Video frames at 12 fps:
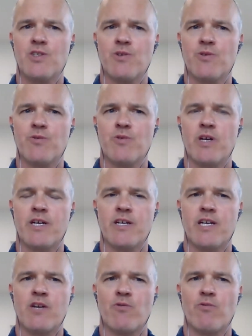So
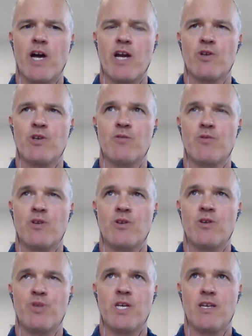and a rider
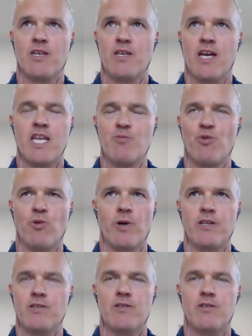could pick any point,